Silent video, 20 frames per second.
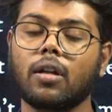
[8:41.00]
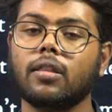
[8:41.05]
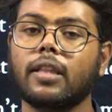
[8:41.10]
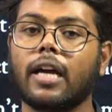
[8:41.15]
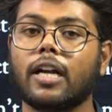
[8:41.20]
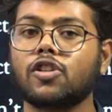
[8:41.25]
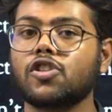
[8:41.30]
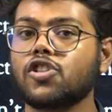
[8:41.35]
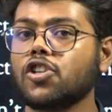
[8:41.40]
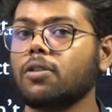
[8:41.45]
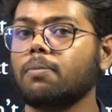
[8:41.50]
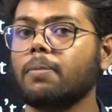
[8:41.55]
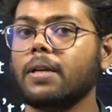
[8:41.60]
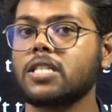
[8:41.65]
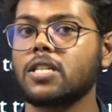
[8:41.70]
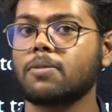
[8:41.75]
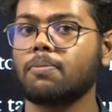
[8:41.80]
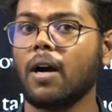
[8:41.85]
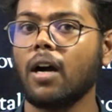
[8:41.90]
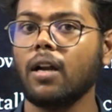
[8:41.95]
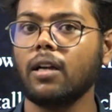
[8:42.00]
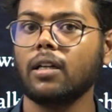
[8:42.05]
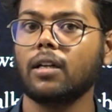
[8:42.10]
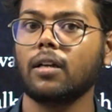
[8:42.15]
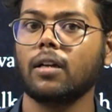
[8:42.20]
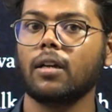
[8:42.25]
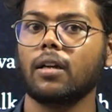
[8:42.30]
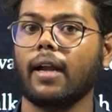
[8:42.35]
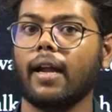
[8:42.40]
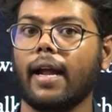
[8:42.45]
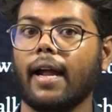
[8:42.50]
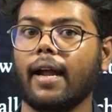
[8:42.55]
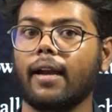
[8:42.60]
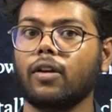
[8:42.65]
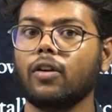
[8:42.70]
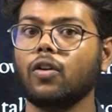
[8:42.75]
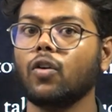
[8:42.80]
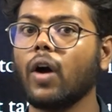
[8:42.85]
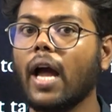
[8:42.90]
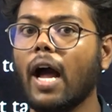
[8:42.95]
that should be smart,
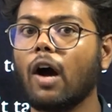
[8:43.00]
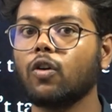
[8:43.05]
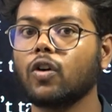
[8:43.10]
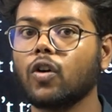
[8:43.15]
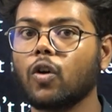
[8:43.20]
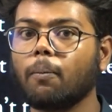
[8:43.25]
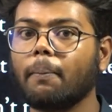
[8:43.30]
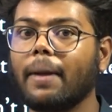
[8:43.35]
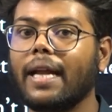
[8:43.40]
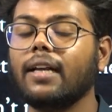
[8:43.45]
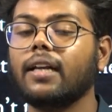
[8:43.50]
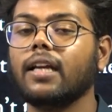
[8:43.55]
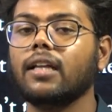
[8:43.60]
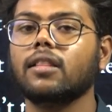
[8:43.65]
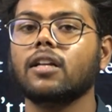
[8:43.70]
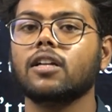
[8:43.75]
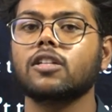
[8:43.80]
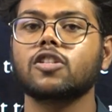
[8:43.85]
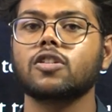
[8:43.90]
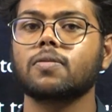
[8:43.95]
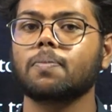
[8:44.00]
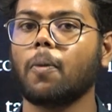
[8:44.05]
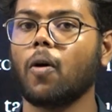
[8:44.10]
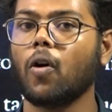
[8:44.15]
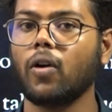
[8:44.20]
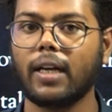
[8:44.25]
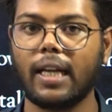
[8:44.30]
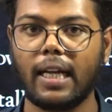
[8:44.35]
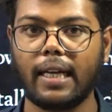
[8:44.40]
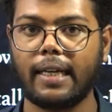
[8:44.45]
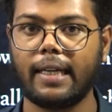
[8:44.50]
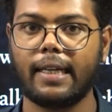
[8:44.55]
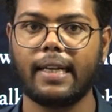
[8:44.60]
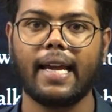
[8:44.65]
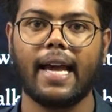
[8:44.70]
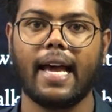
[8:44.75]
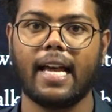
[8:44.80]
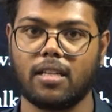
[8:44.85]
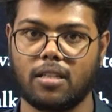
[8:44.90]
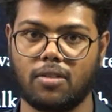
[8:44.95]
and you have to maintain that
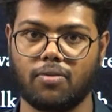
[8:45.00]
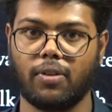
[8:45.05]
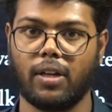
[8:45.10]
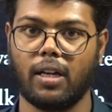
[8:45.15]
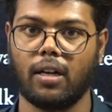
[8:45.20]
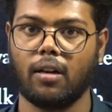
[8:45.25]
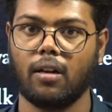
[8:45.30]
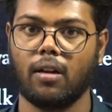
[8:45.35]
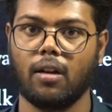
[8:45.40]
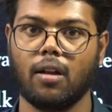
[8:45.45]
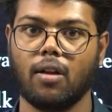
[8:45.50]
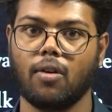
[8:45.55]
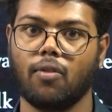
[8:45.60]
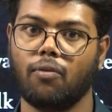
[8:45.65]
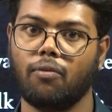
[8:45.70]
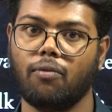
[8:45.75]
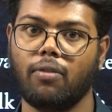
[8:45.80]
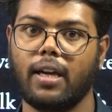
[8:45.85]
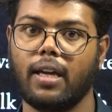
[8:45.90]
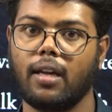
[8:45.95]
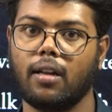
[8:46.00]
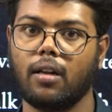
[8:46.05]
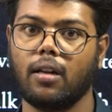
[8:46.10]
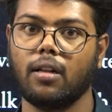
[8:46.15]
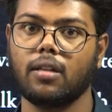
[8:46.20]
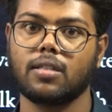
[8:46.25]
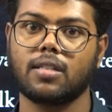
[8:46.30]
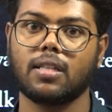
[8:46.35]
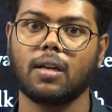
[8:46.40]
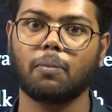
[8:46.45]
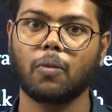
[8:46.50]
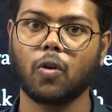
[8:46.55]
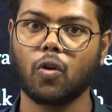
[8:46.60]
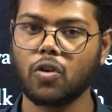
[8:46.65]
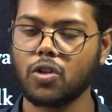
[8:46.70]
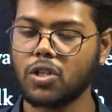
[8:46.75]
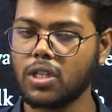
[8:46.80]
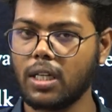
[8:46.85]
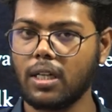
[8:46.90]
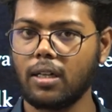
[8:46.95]
spontaneity as well. Where some
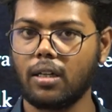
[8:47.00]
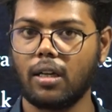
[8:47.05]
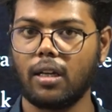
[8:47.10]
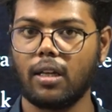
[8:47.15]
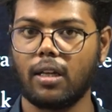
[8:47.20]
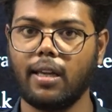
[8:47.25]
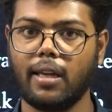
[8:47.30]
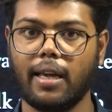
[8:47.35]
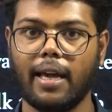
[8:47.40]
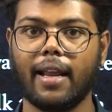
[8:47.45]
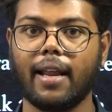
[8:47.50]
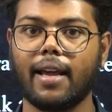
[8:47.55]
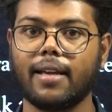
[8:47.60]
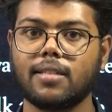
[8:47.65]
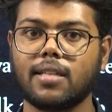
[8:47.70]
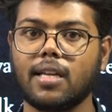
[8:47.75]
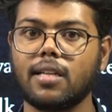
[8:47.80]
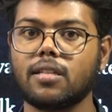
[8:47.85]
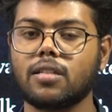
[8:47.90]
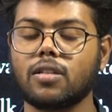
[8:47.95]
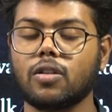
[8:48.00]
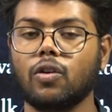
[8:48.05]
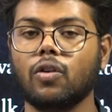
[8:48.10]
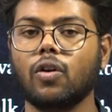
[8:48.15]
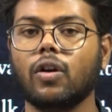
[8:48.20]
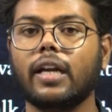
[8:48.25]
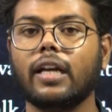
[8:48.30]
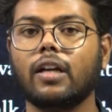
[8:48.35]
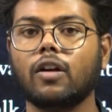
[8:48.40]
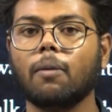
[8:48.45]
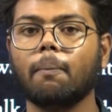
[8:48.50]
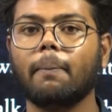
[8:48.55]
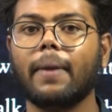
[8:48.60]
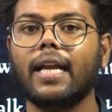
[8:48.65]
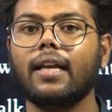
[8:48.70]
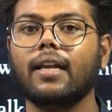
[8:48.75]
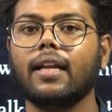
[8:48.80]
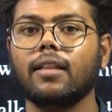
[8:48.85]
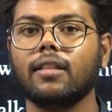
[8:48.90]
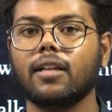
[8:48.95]
question arises, you need to
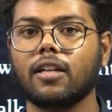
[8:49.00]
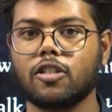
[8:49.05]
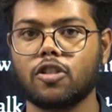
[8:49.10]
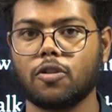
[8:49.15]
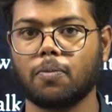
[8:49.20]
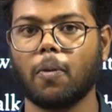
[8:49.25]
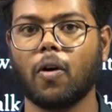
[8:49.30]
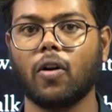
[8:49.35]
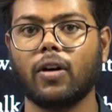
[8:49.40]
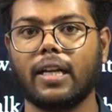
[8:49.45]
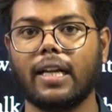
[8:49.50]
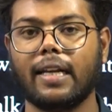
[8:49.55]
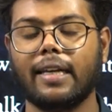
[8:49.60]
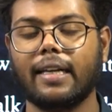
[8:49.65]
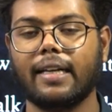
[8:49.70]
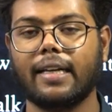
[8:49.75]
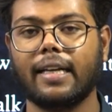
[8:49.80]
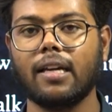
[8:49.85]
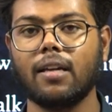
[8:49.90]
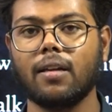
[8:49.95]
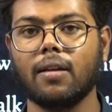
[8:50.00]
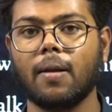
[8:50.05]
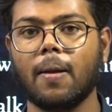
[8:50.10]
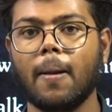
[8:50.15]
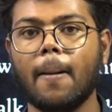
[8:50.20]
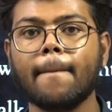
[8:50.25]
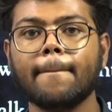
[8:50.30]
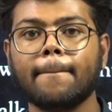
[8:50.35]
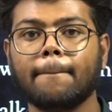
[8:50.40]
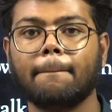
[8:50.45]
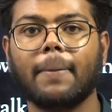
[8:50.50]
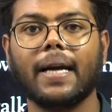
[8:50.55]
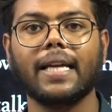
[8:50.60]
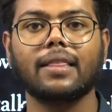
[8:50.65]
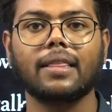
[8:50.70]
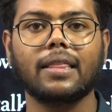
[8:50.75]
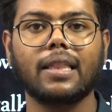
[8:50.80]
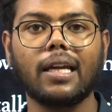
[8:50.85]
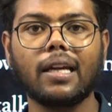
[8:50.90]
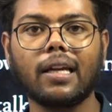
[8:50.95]
maintain that spontaneity by
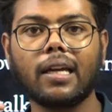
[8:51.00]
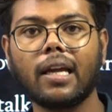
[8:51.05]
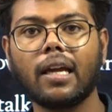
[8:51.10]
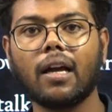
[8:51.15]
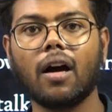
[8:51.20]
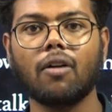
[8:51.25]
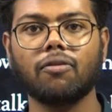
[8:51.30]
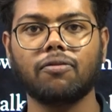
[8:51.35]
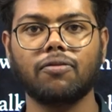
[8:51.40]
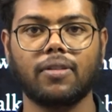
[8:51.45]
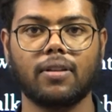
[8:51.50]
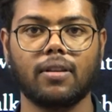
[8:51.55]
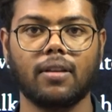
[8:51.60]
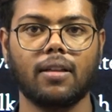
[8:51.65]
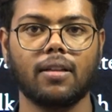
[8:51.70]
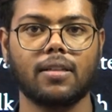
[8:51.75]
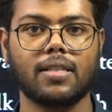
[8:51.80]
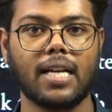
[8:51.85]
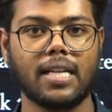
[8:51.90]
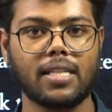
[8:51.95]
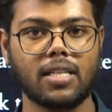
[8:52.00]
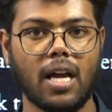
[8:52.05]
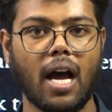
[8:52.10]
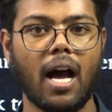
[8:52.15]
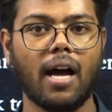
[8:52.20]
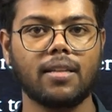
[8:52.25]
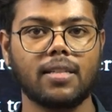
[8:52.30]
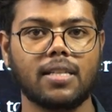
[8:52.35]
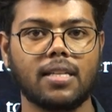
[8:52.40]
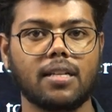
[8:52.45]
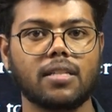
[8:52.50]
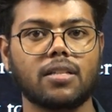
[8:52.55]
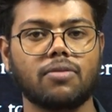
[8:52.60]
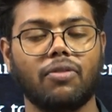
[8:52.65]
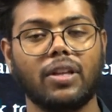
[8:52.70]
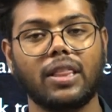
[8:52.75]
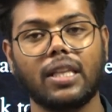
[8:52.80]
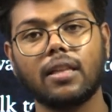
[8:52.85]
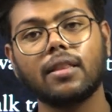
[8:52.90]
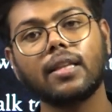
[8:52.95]
thinking of such answers
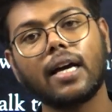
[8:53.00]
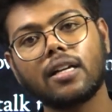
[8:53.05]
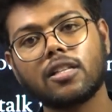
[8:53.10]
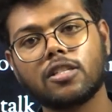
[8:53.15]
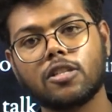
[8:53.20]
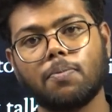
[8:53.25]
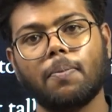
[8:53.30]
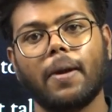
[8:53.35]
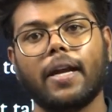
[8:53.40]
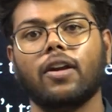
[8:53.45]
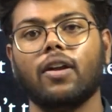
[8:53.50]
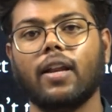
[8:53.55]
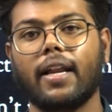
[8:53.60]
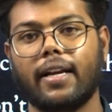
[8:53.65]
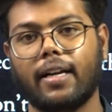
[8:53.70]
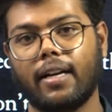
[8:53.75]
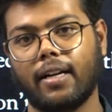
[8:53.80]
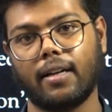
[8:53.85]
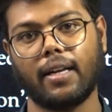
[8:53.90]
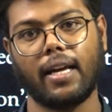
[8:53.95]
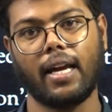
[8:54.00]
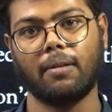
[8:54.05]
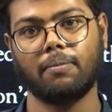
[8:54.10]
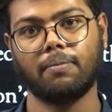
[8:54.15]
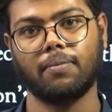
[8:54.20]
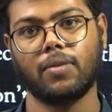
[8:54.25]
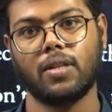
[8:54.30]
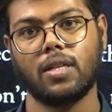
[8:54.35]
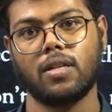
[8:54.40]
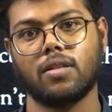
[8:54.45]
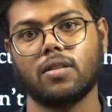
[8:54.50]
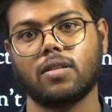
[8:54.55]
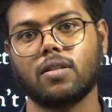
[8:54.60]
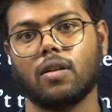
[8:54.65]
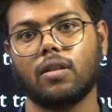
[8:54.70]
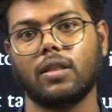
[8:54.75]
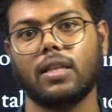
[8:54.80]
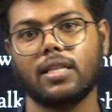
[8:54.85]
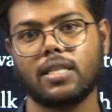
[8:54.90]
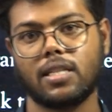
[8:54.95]
within that speculated time.
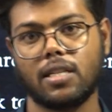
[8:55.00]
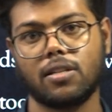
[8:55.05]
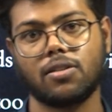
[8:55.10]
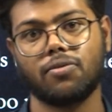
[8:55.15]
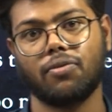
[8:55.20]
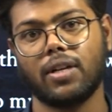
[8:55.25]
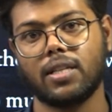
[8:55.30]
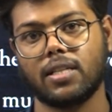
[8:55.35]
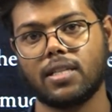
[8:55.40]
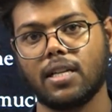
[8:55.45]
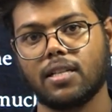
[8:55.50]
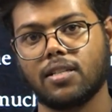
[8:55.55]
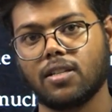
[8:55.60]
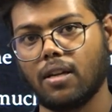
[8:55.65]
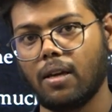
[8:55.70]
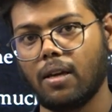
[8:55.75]
So this is one such